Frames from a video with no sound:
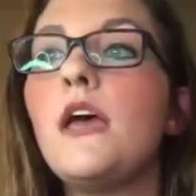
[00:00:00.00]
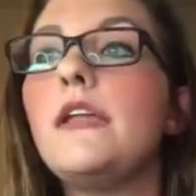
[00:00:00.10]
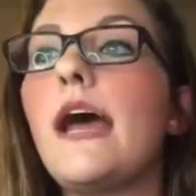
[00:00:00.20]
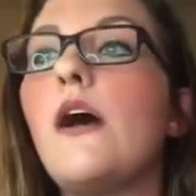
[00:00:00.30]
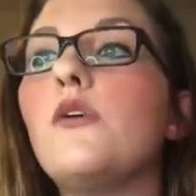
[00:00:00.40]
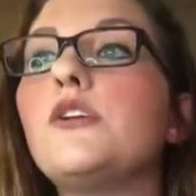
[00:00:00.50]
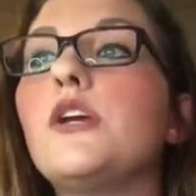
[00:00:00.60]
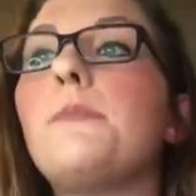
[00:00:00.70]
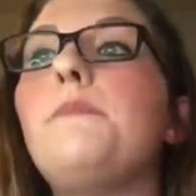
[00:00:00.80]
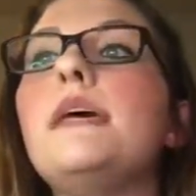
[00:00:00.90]
Now,
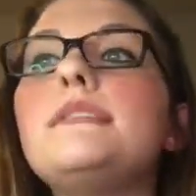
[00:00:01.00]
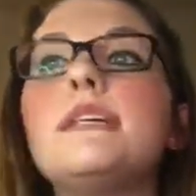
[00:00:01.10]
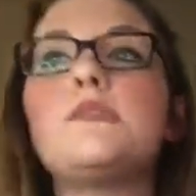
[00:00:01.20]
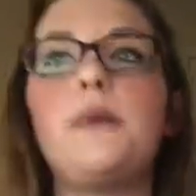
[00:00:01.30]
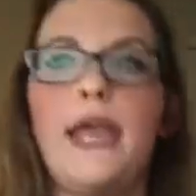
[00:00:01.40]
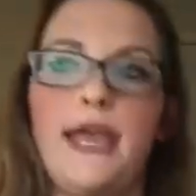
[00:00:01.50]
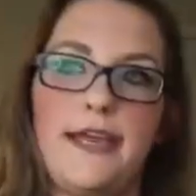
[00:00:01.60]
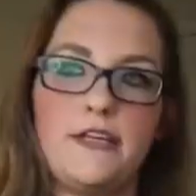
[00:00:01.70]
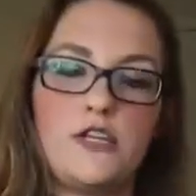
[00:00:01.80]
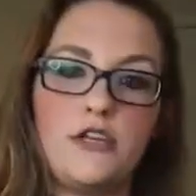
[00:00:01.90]
your business
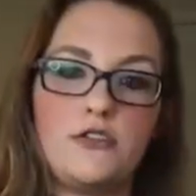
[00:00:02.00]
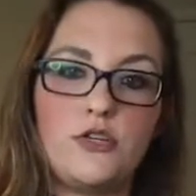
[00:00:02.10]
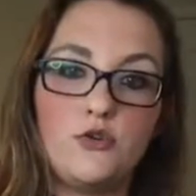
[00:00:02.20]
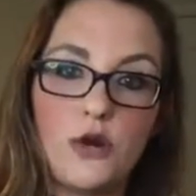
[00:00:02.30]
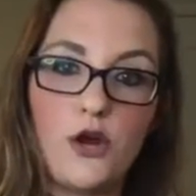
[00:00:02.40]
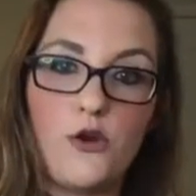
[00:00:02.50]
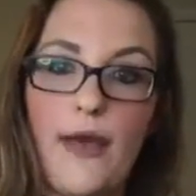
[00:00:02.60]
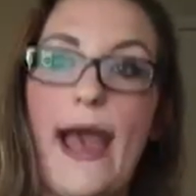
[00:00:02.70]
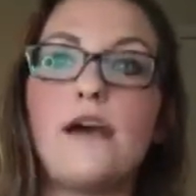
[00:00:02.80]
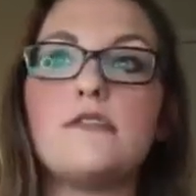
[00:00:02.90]
page is to grow
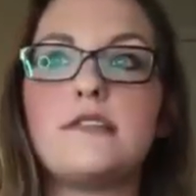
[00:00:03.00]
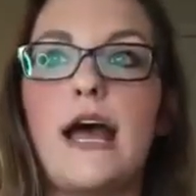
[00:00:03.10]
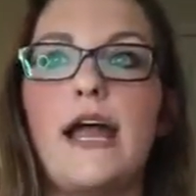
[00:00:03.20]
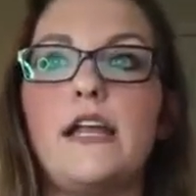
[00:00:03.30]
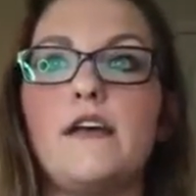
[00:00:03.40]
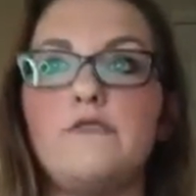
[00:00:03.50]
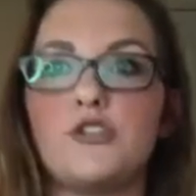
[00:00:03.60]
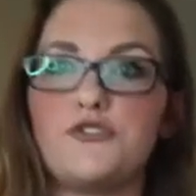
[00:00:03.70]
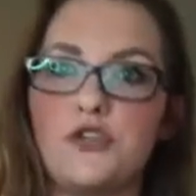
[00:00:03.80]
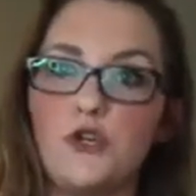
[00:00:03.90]
outside of
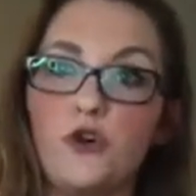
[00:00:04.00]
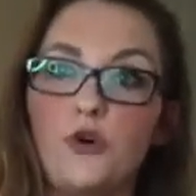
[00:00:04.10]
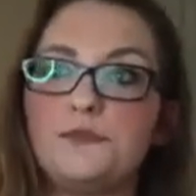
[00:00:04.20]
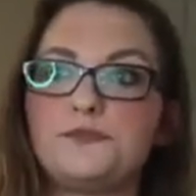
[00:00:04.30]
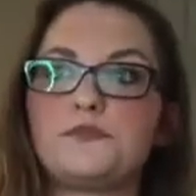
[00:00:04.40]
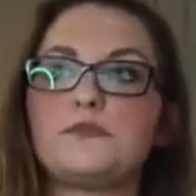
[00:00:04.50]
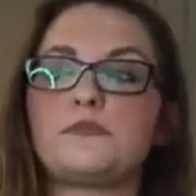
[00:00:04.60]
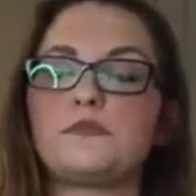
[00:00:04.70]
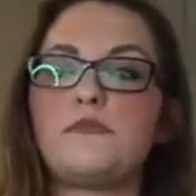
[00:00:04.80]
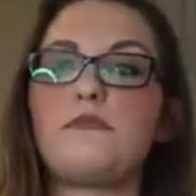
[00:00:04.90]
your circle.
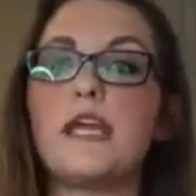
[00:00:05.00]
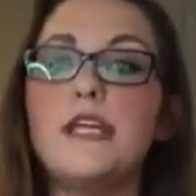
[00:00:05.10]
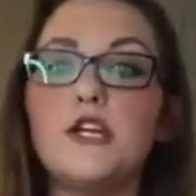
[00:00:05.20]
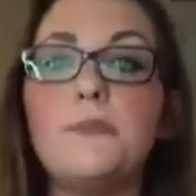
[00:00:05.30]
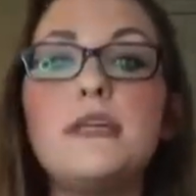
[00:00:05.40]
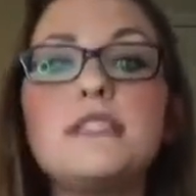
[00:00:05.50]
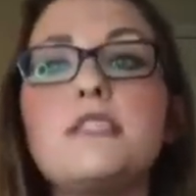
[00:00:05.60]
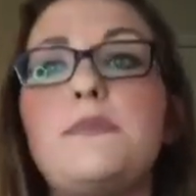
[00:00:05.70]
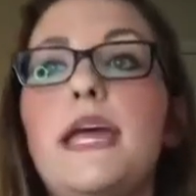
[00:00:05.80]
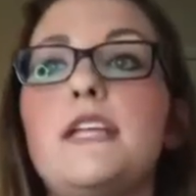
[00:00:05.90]
And your
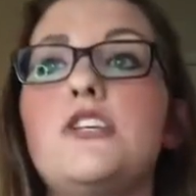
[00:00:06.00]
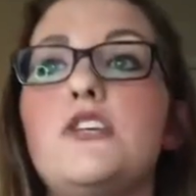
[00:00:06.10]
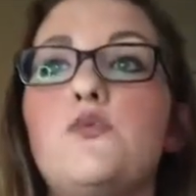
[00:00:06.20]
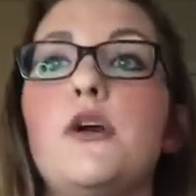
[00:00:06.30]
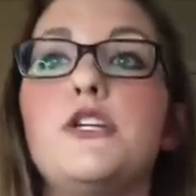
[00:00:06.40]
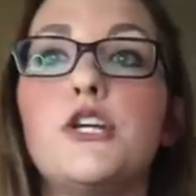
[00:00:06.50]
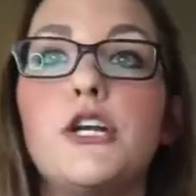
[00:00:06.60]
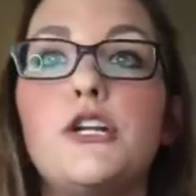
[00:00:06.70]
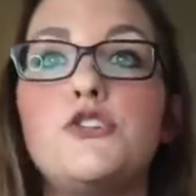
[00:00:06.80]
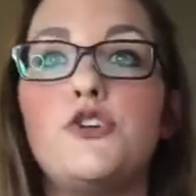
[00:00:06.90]
business page is where you're
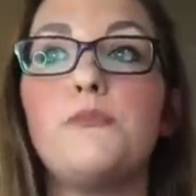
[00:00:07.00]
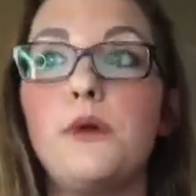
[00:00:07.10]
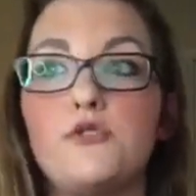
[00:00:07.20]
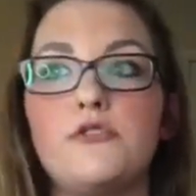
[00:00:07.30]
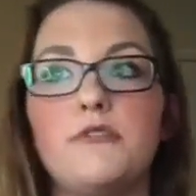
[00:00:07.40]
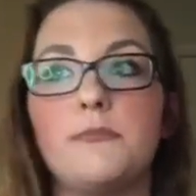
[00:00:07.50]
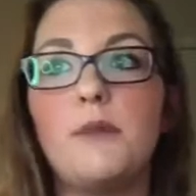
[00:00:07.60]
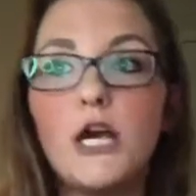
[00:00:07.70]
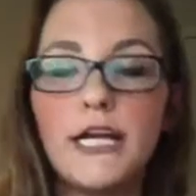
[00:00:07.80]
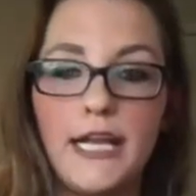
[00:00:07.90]
going to do most of your
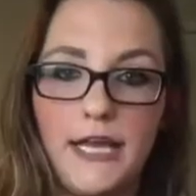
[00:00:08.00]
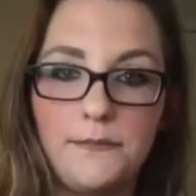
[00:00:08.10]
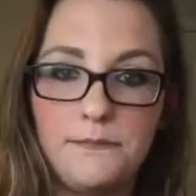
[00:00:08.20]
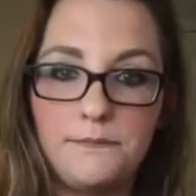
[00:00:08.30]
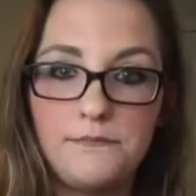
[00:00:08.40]
marketing.